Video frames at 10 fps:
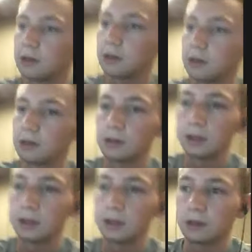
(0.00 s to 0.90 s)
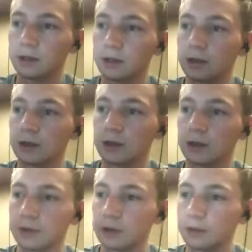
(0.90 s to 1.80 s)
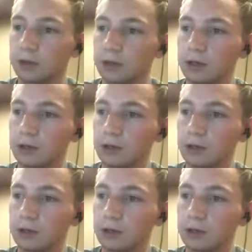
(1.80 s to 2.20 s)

And then they did it with the other one,